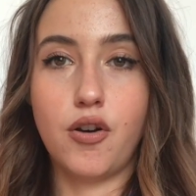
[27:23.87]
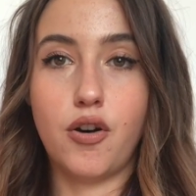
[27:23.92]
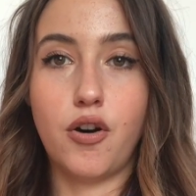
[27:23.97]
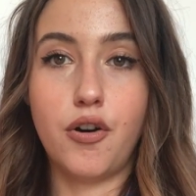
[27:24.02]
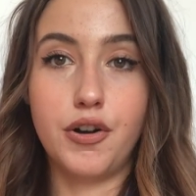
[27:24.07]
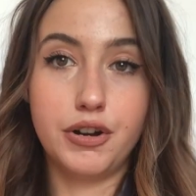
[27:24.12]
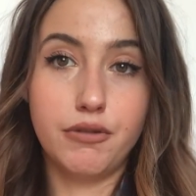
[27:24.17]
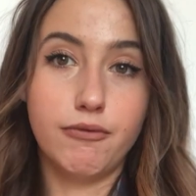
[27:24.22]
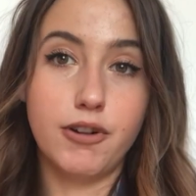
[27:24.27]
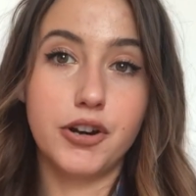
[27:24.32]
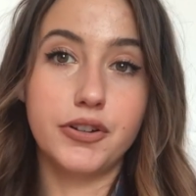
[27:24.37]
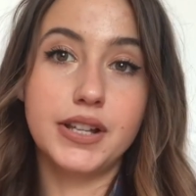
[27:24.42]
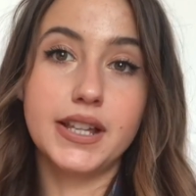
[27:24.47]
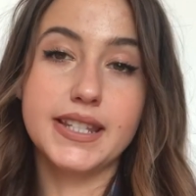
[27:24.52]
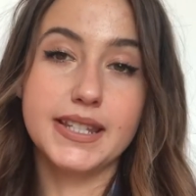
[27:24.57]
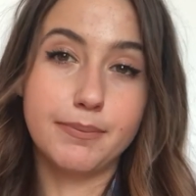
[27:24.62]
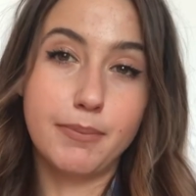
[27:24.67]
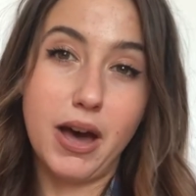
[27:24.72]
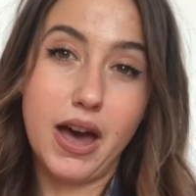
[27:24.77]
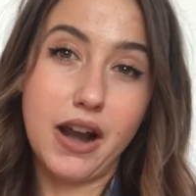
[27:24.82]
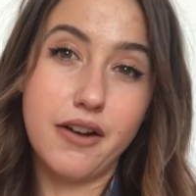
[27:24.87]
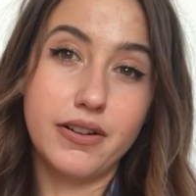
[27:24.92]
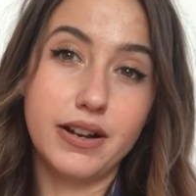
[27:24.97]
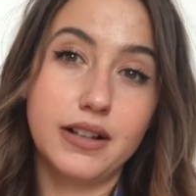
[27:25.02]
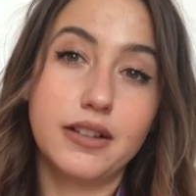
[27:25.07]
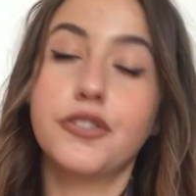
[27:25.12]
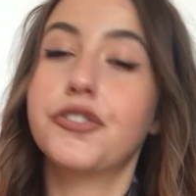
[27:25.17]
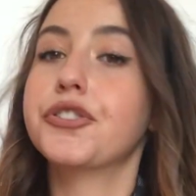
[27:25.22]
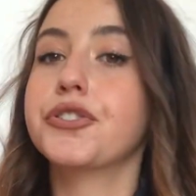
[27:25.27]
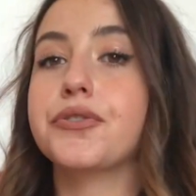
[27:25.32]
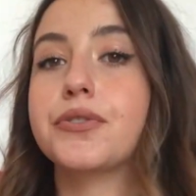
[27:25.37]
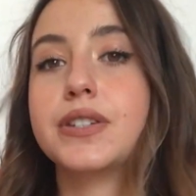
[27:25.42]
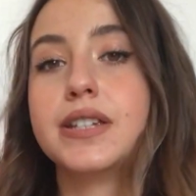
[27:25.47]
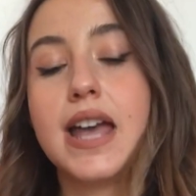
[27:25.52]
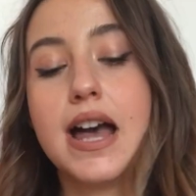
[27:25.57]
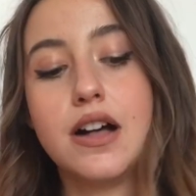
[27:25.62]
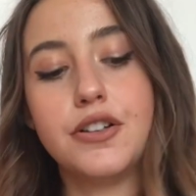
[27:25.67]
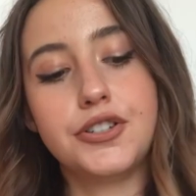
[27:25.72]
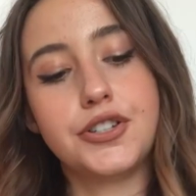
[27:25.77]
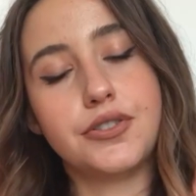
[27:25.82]
on a road that's parallel to
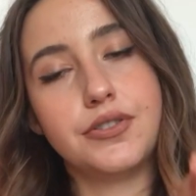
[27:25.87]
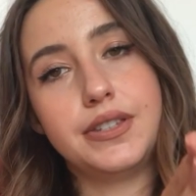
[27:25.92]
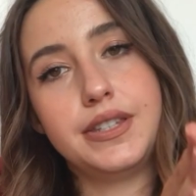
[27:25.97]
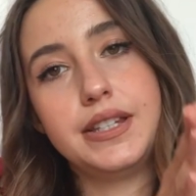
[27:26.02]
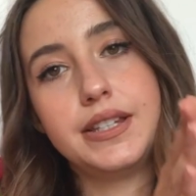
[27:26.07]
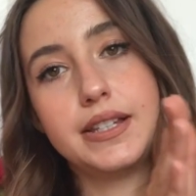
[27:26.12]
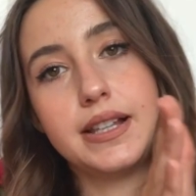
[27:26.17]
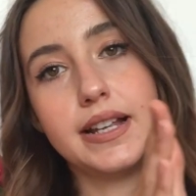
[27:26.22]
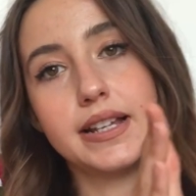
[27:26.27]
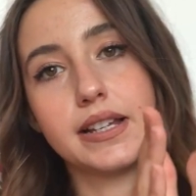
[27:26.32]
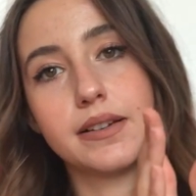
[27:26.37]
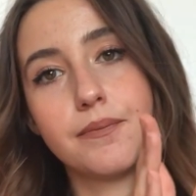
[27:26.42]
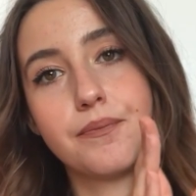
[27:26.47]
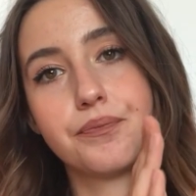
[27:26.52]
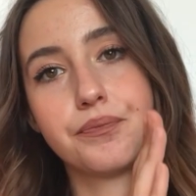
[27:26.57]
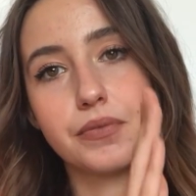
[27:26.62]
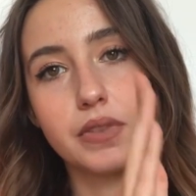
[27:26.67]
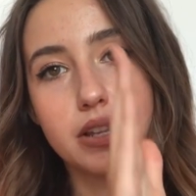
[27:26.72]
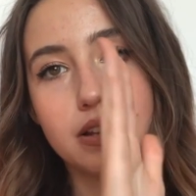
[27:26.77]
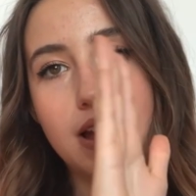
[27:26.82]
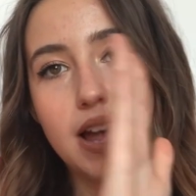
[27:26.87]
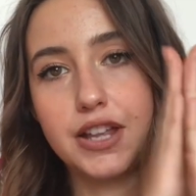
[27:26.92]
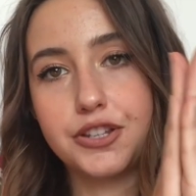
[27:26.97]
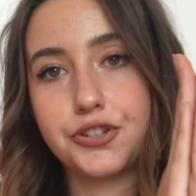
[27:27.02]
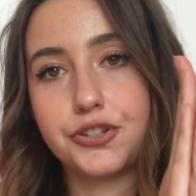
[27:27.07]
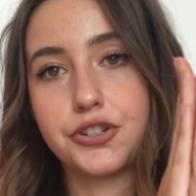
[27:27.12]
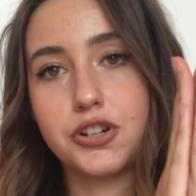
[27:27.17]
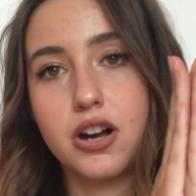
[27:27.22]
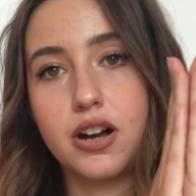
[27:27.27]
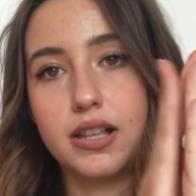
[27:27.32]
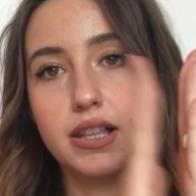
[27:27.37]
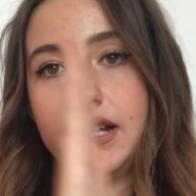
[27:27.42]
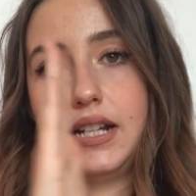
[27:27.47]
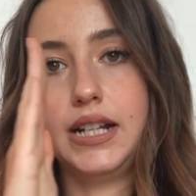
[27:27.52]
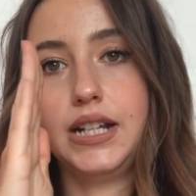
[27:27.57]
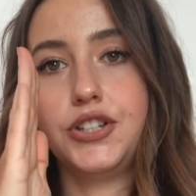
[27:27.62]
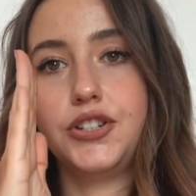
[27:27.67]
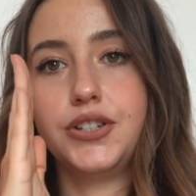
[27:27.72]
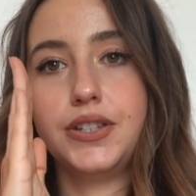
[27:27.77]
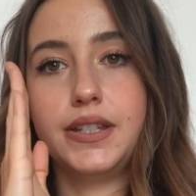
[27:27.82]
UCL. So this like Astor
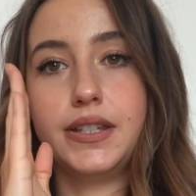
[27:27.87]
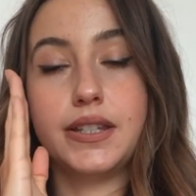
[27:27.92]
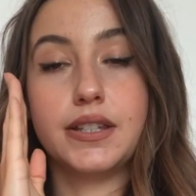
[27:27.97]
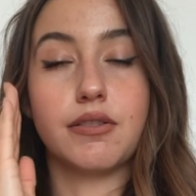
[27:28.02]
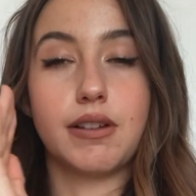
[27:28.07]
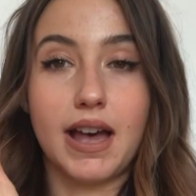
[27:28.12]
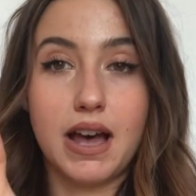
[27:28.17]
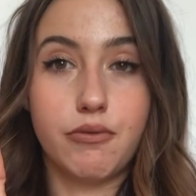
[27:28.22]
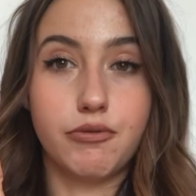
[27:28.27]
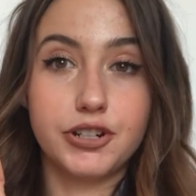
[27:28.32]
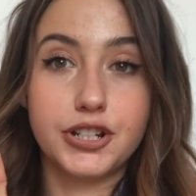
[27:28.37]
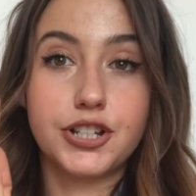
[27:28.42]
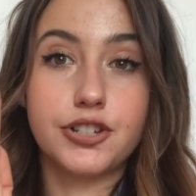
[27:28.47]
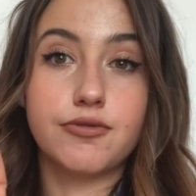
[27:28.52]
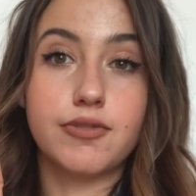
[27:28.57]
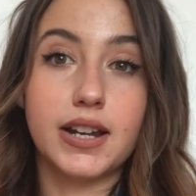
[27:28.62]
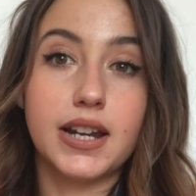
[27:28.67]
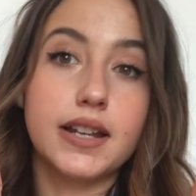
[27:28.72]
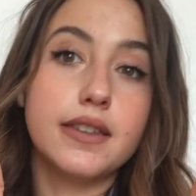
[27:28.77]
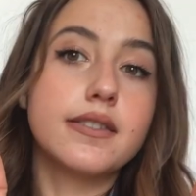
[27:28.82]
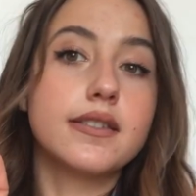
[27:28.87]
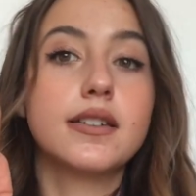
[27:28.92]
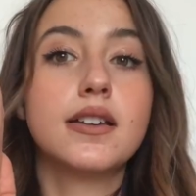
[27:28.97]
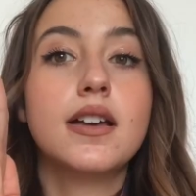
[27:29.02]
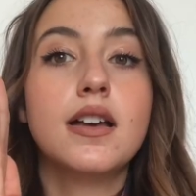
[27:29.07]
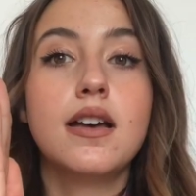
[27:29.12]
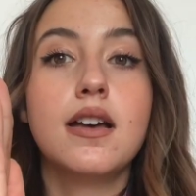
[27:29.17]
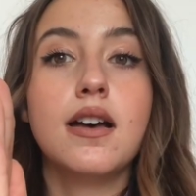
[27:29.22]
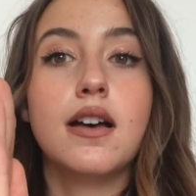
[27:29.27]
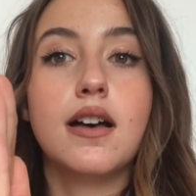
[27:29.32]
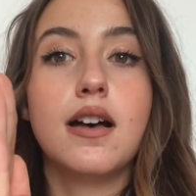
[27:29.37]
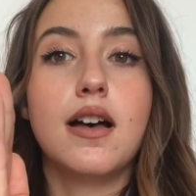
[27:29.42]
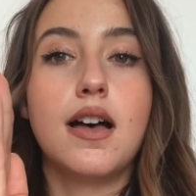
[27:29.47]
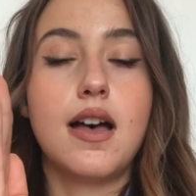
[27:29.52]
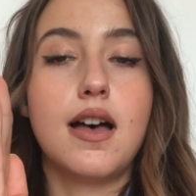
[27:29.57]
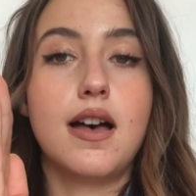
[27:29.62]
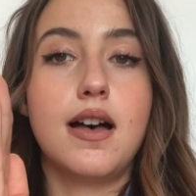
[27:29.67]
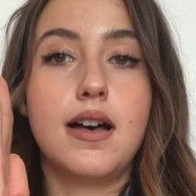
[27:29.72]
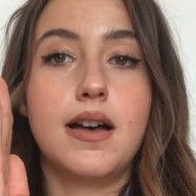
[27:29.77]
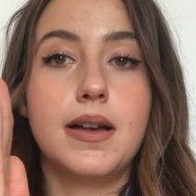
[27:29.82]
College, this is Gower Street,
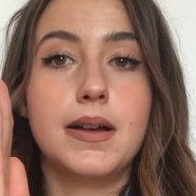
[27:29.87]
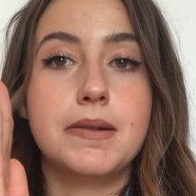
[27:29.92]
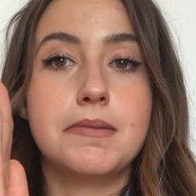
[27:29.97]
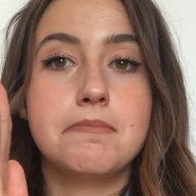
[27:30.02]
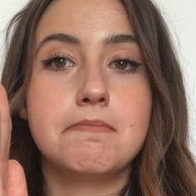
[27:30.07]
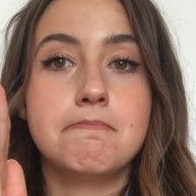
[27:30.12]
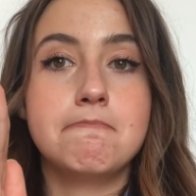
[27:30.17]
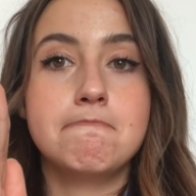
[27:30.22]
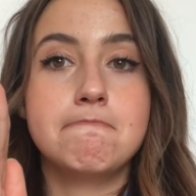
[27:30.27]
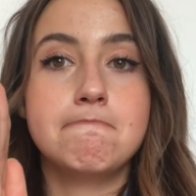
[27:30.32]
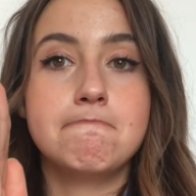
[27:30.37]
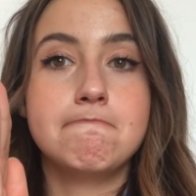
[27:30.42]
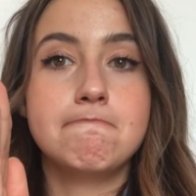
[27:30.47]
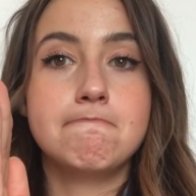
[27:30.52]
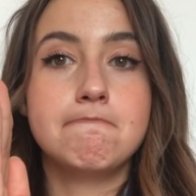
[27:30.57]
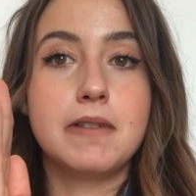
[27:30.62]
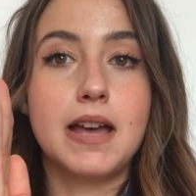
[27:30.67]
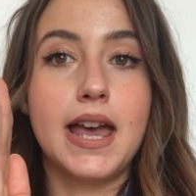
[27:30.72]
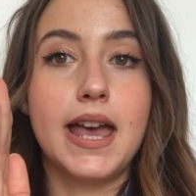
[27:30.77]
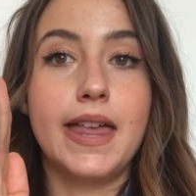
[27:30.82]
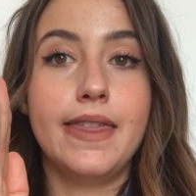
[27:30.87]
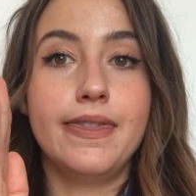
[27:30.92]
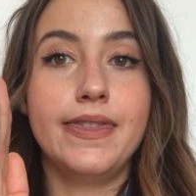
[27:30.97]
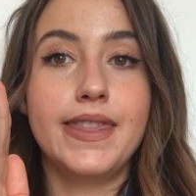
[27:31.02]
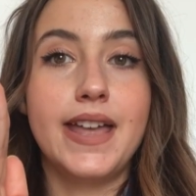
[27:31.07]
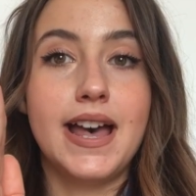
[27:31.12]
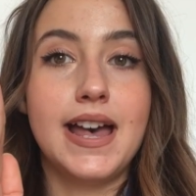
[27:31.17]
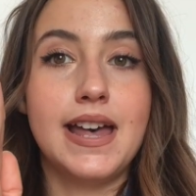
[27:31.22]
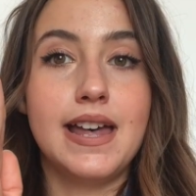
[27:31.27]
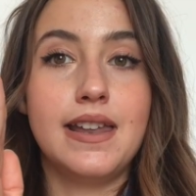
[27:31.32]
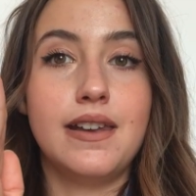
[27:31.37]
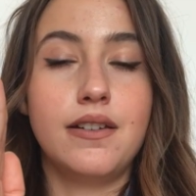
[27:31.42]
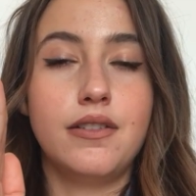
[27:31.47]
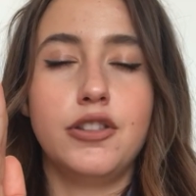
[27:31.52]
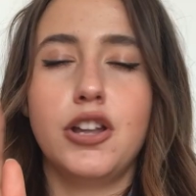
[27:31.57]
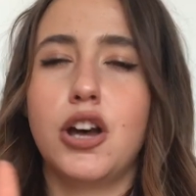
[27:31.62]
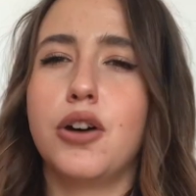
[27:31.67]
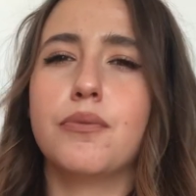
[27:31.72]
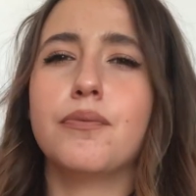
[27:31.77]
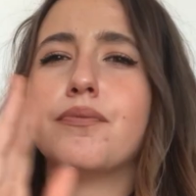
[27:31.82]
and then,
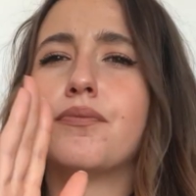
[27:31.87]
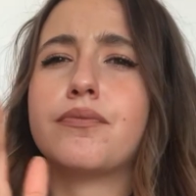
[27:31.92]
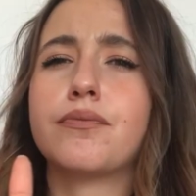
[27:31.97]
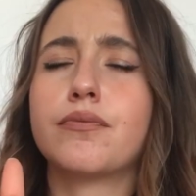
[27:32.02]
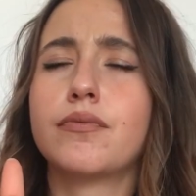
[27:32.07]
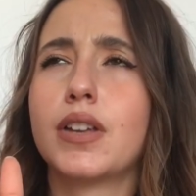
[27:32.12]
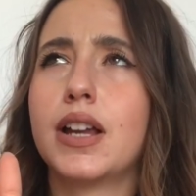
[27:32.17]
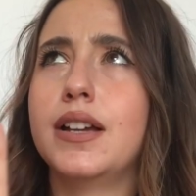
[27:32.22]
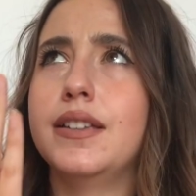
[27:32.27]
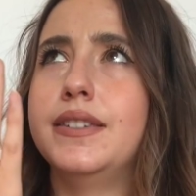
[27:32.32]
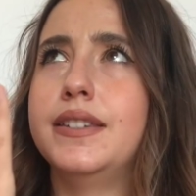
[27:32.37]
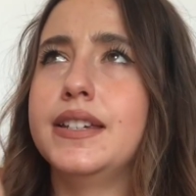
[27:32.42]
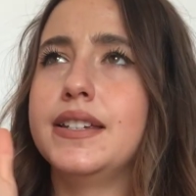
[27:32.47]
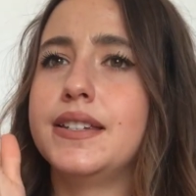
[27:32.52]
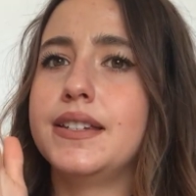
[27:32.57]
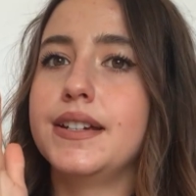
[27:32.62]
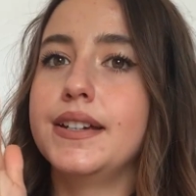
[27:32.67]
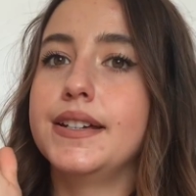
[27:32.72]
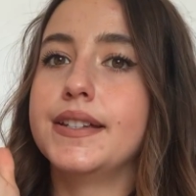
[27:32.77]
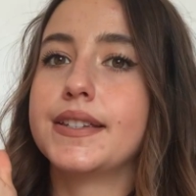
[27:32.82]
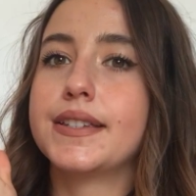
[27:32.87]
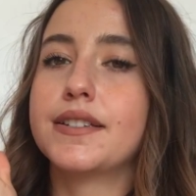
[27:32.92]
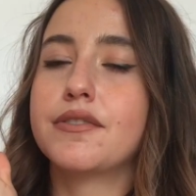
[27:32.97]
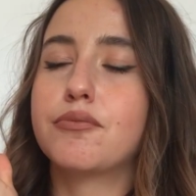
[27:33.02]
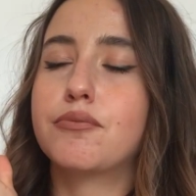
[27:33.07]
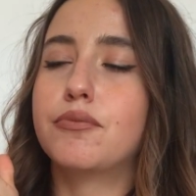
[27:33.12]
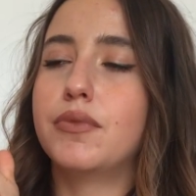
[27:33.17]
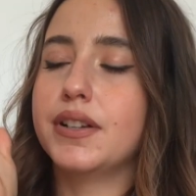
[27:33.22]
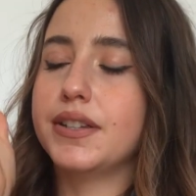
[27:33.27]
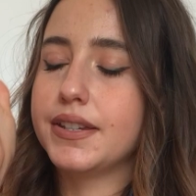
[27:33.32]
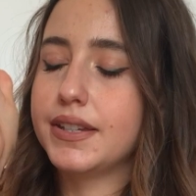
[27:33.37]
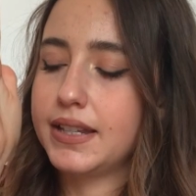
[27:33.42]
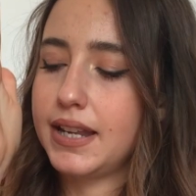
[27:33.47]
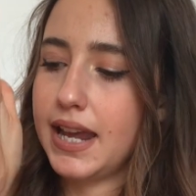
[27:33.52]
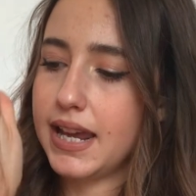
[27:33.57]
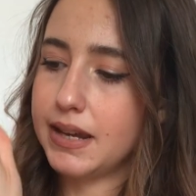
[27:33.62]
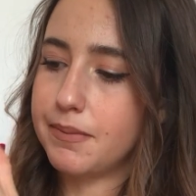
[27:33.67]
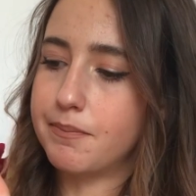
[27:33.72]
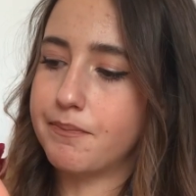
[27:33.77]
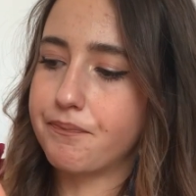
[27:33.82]
no, this is, what's the
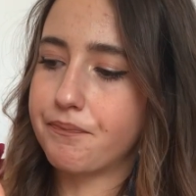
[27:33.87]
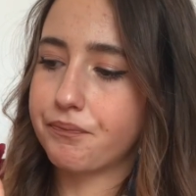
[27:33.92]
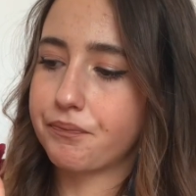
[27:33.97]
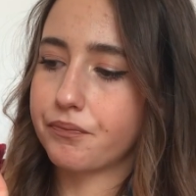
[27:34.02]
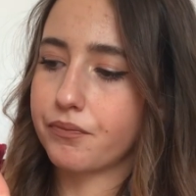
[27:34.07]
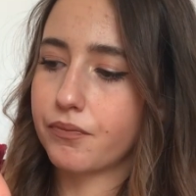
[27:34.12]
name?